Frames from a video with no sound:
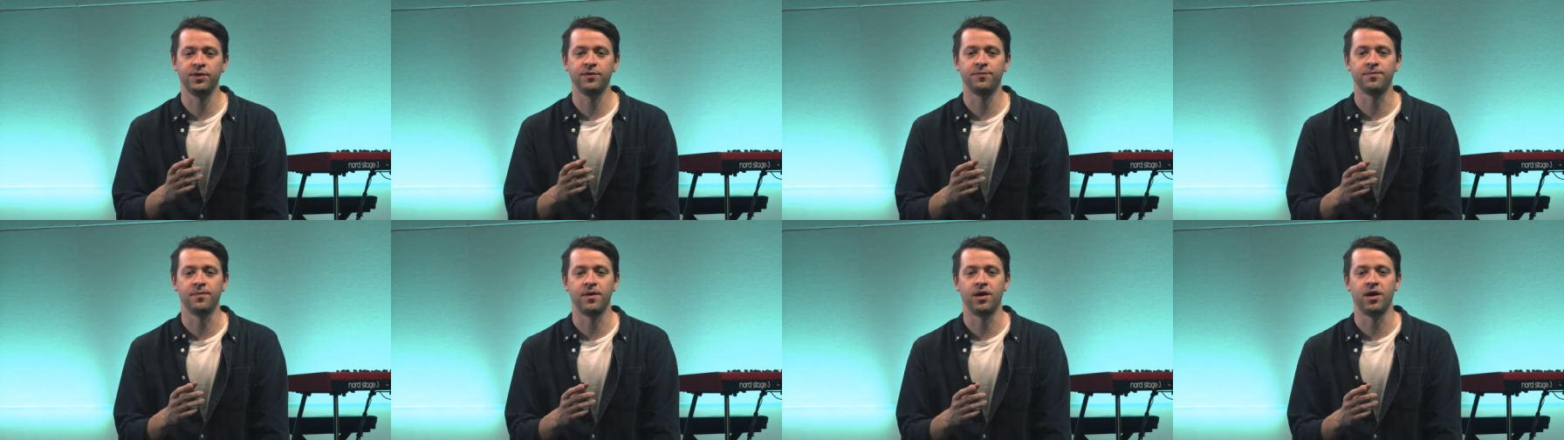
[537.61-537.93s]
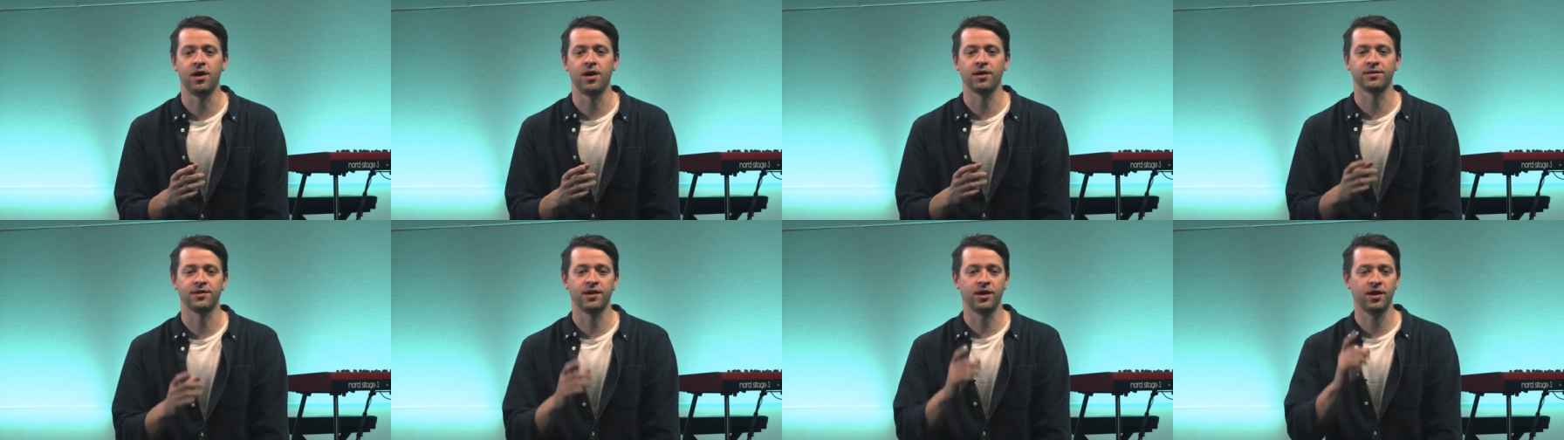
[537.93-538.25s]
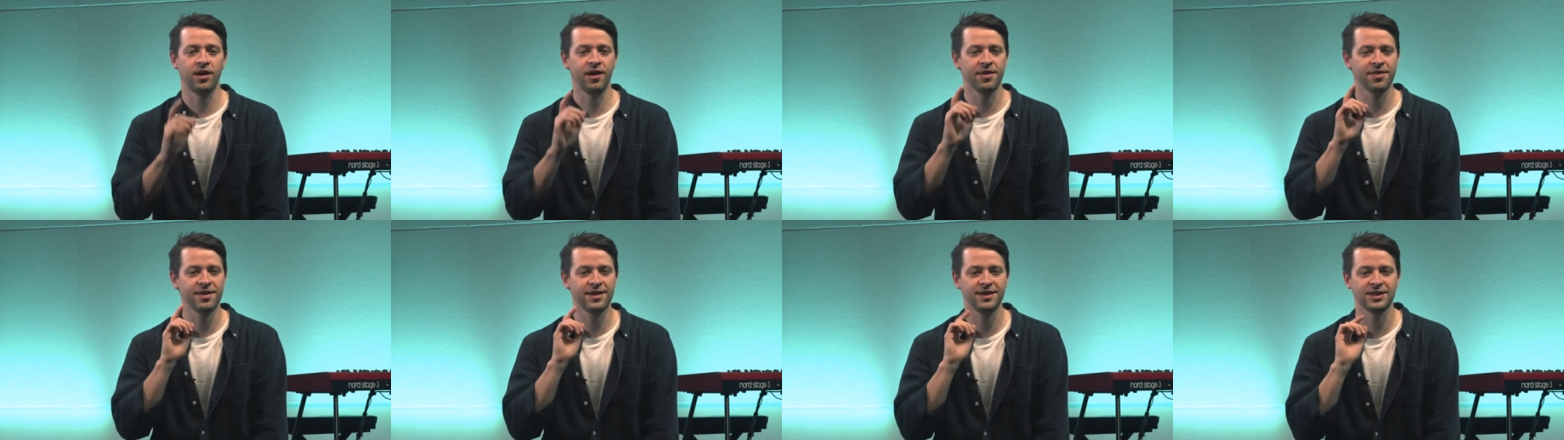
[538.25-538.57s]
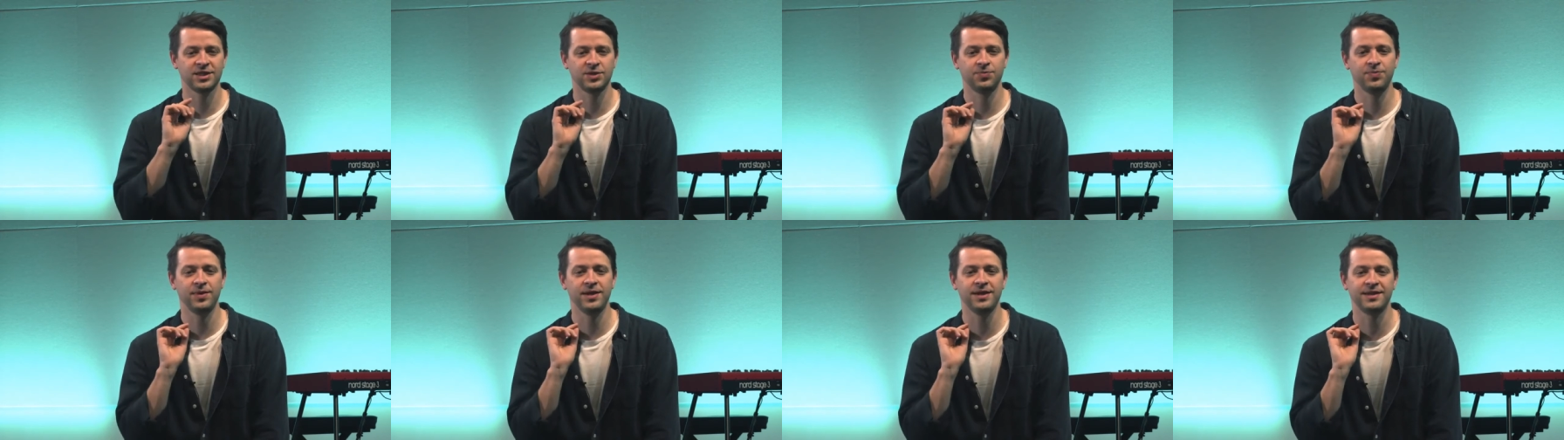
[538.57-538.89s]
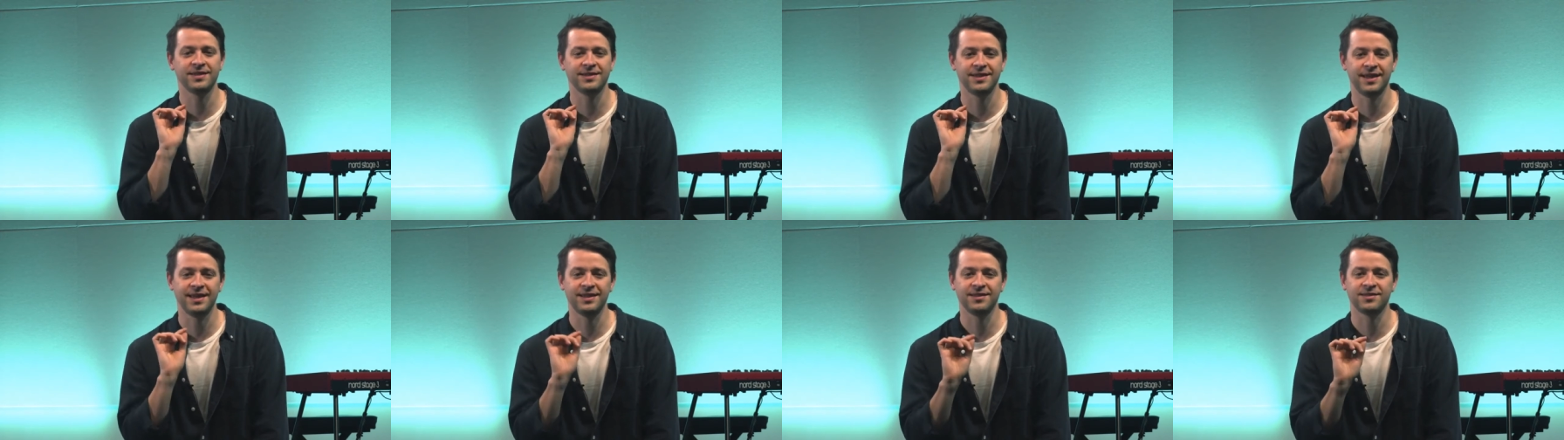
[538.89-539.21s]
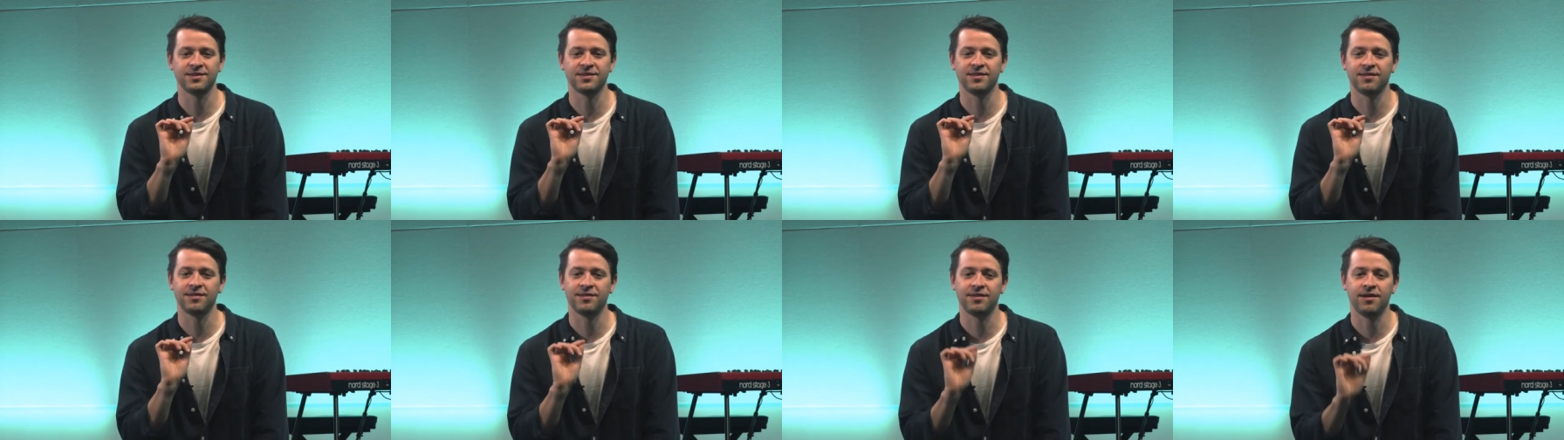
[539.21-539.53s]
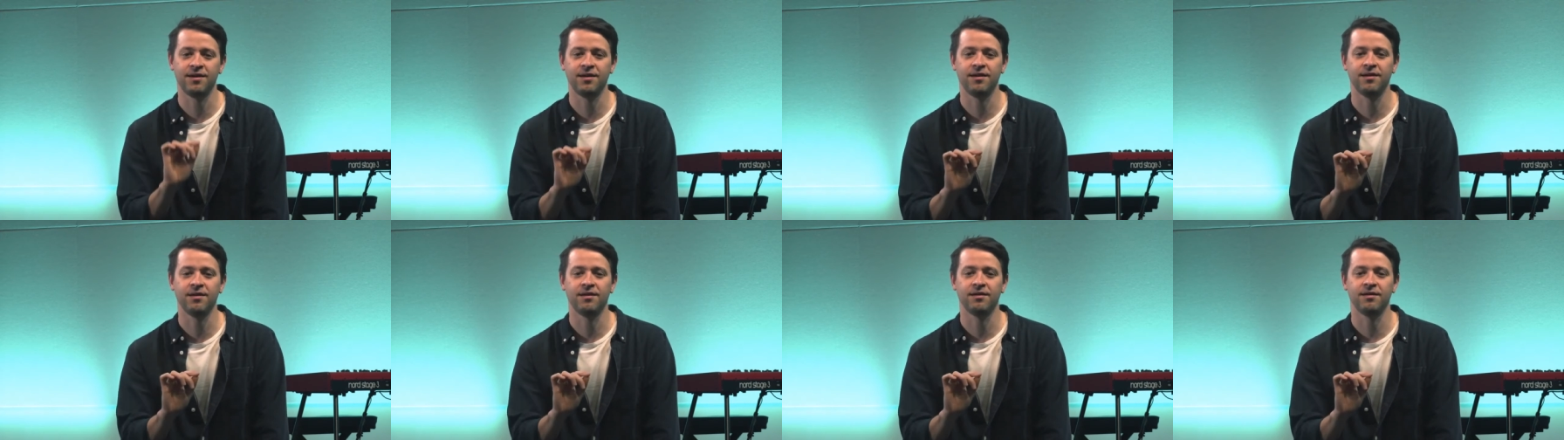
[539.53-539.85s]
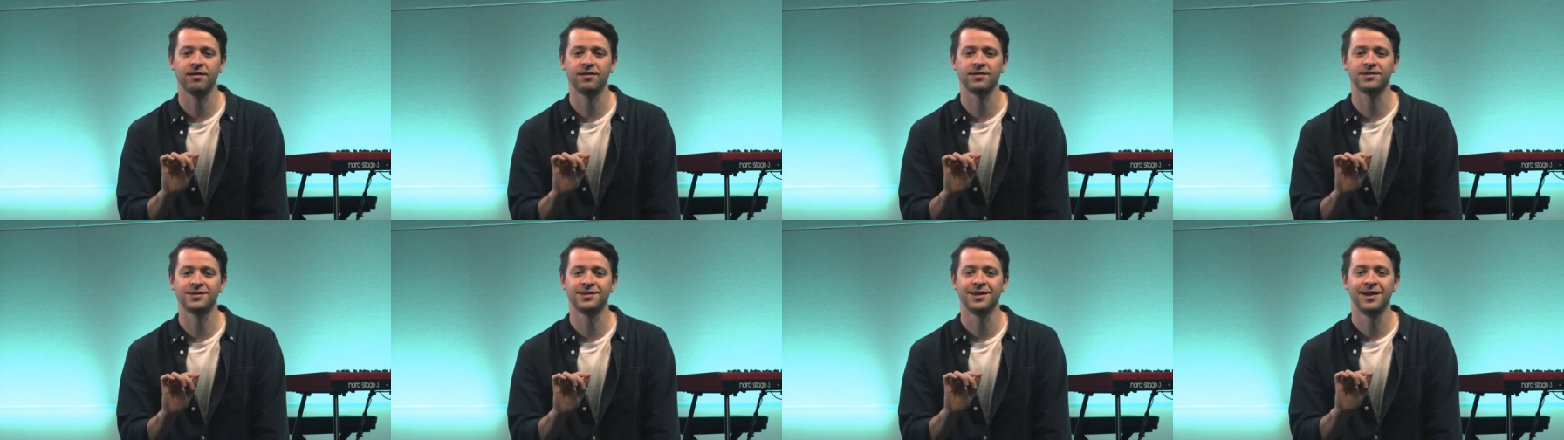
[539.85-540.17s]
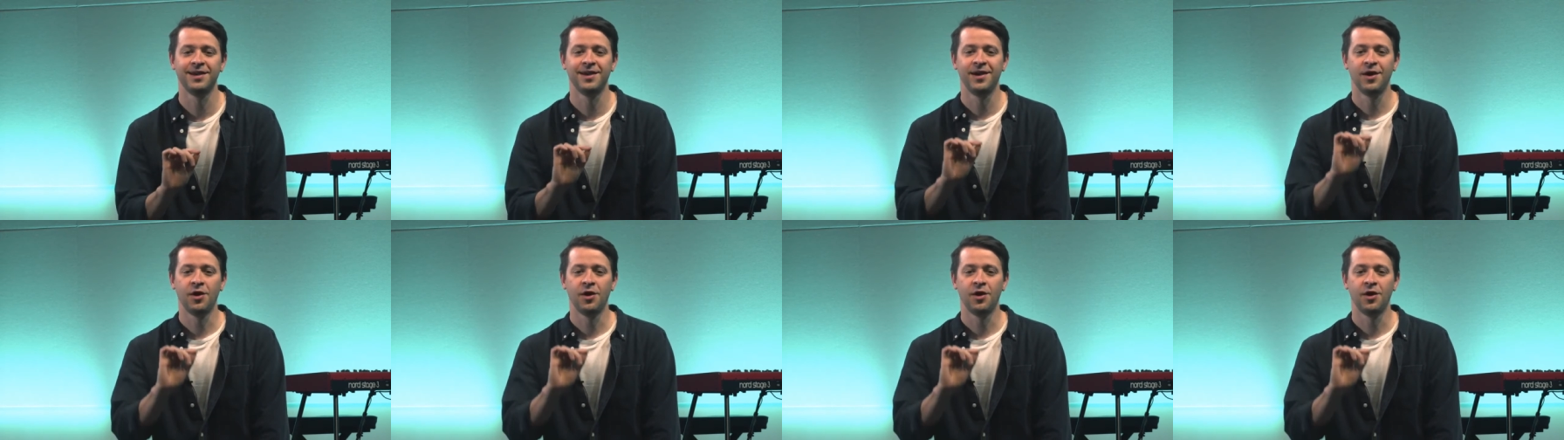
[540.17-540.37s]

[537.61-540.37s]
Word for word: of Mark that I think speaks into the heart